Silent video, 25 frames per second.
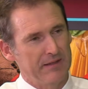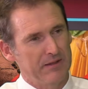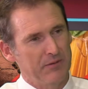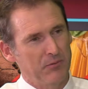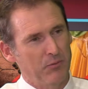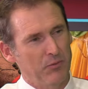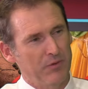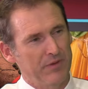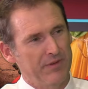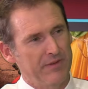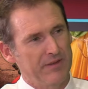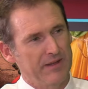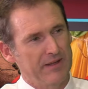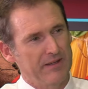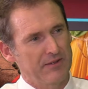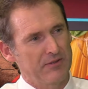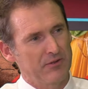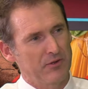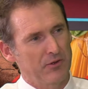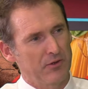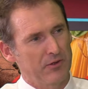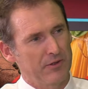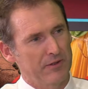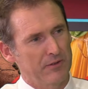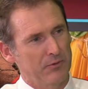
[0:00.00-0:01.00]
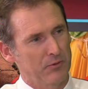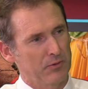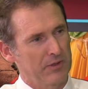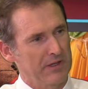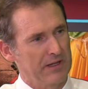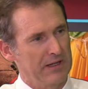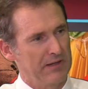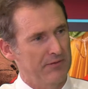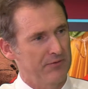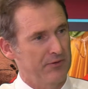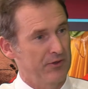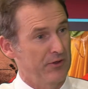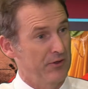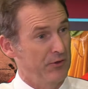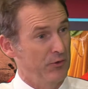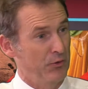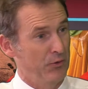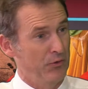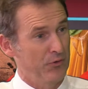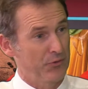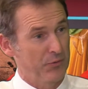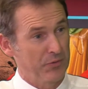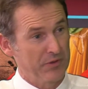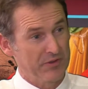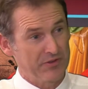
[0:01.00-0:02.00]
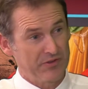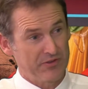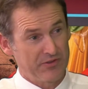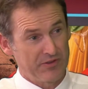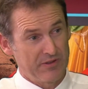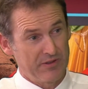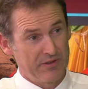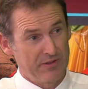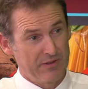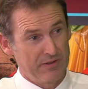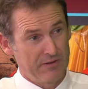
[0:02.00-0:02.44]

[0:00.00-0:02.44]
with that I look after the northwest